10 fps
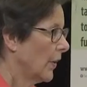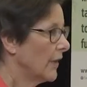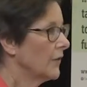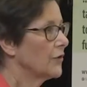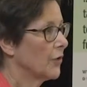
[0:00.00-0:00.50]

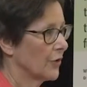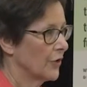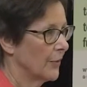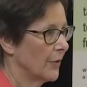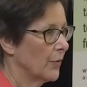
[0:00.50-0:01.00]
In the
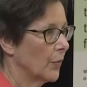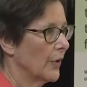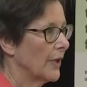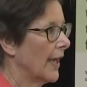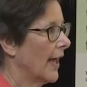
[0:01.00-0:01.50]
document,
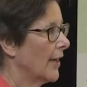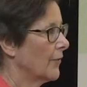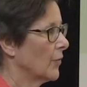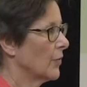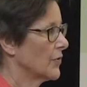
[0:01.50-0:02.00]
we
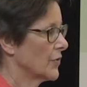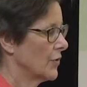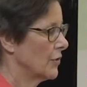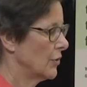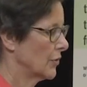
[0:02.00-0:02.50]
have
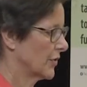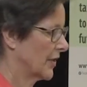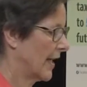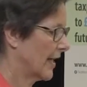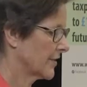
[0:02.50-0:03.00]
also looked
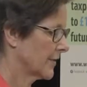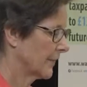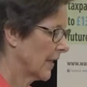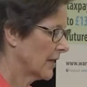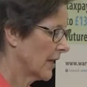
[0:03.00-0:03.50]
at
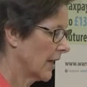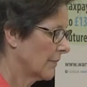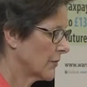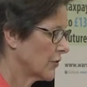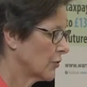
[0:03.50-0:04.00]

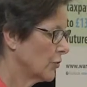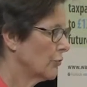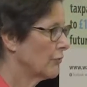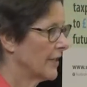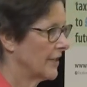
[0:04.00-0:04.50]

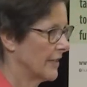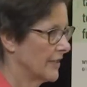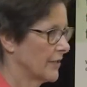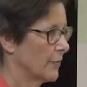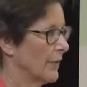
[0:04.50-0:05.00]
school
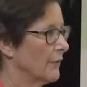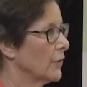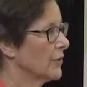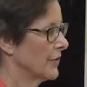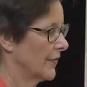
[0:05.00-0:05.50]
readiness, and we've
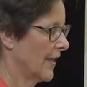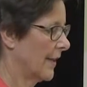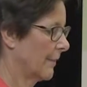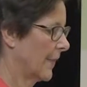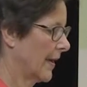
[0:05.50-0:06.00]
looked at
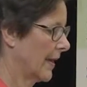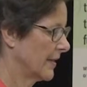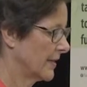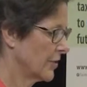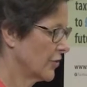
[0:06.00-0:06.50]
that
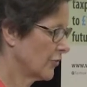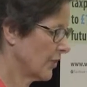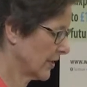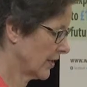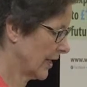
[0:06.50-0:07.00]
by
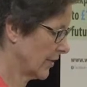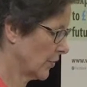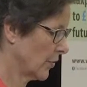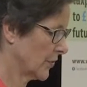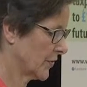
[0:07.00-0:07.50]
district and
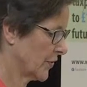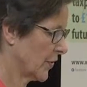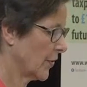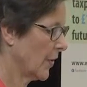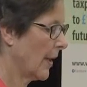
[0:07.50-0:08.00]

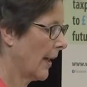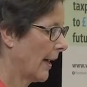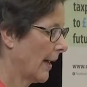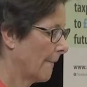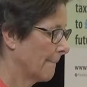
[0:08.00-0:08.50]
also
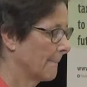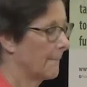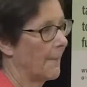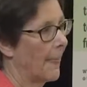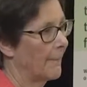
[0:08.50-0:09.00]

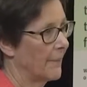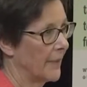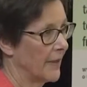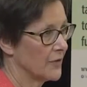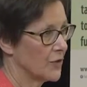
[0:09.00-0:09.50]
in